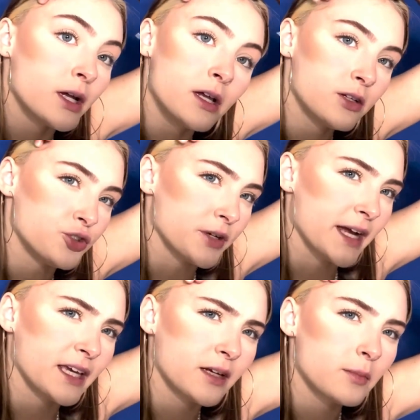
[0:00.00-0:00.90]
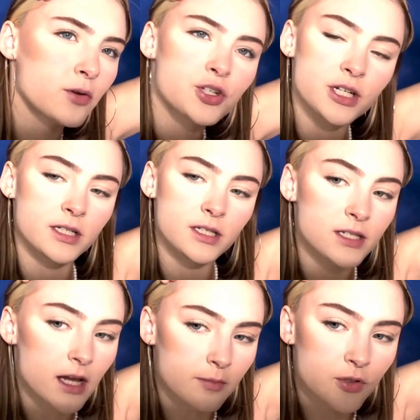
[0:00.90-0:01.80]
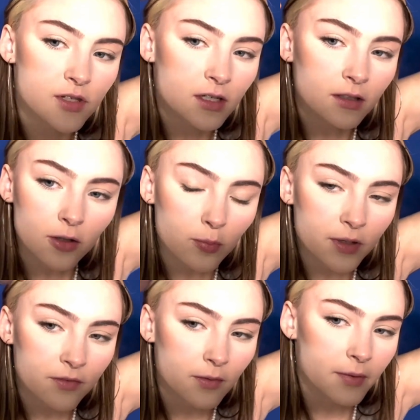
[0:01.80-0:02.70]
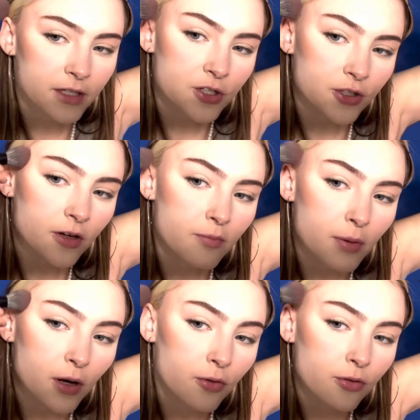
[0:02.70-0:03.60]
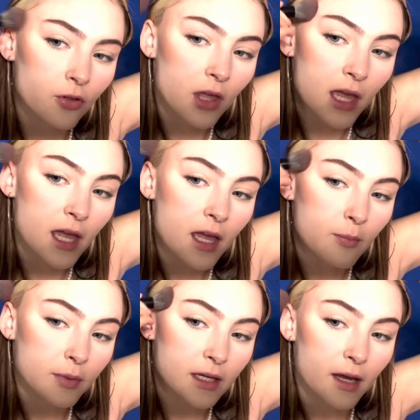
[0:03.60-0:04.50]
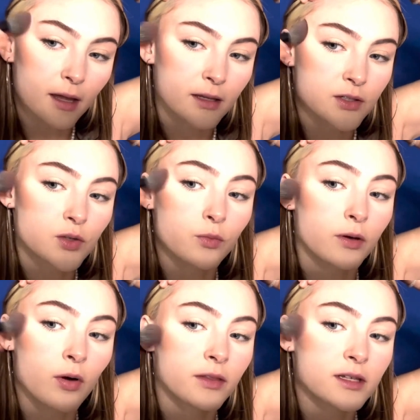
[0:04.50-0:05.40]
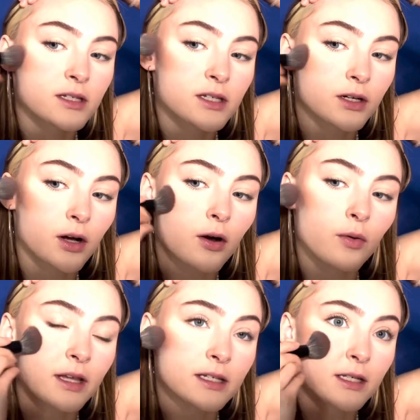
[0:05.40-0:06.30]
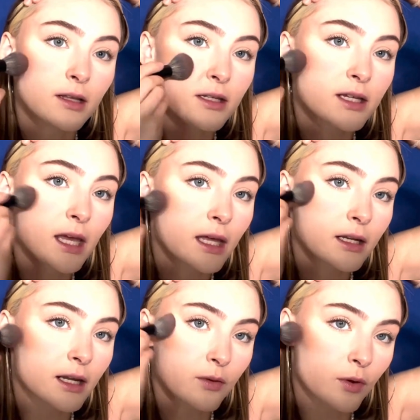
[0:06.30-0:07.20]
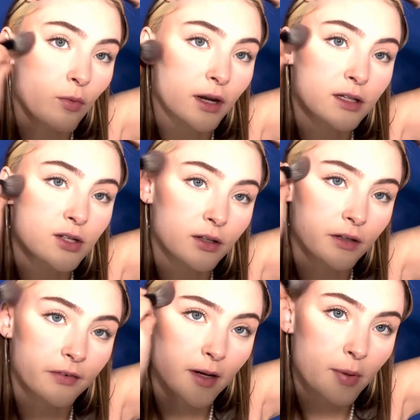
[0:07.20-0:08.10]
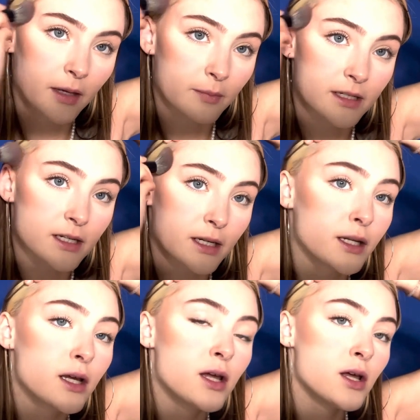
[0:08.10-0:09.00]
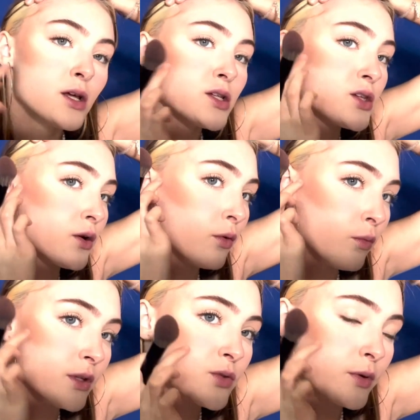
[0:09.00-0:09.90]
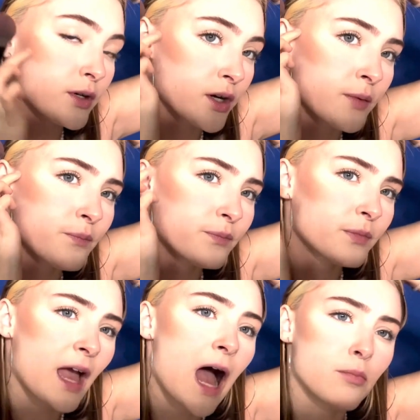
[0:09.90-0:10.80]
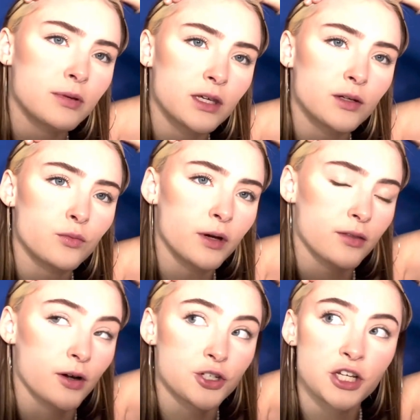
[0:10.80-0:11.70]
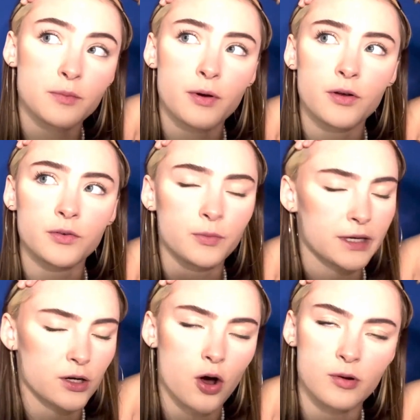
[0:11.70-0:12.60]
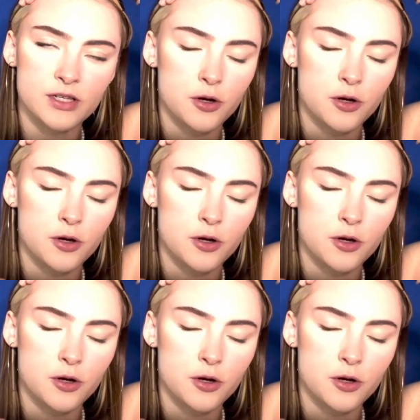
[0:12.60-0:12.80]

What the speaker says: dragging motions. I'm using a little bit of a mixture of both because we want this to go into the skin and we want it to look very pigmented. So once we're happy with our cheekbone, we can always go